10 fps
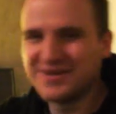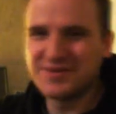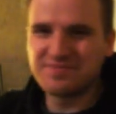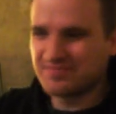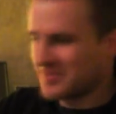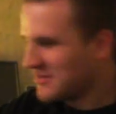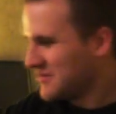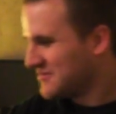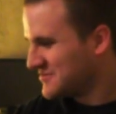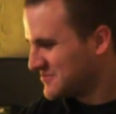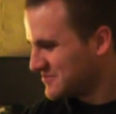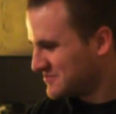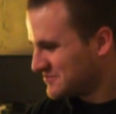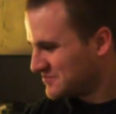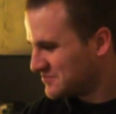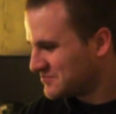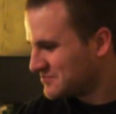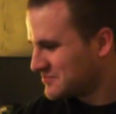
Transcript: (no one is talking)